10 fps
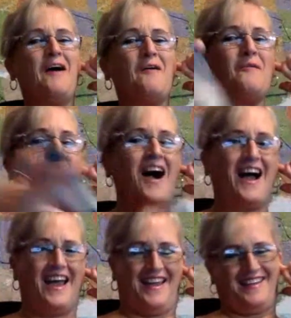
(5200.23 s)

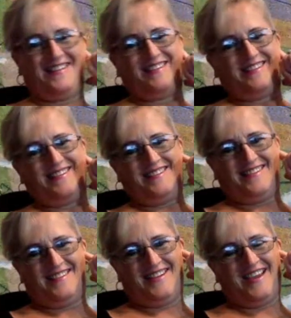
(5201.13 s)
Why?
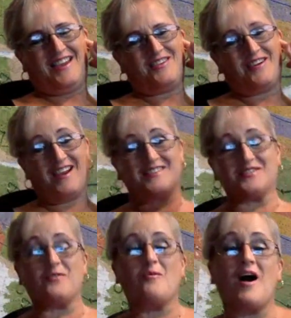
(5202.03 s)
Can you
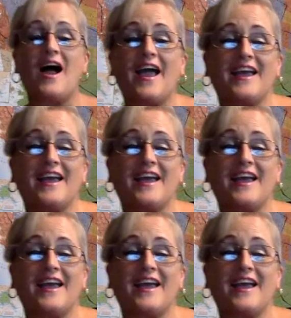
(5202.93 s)
answer why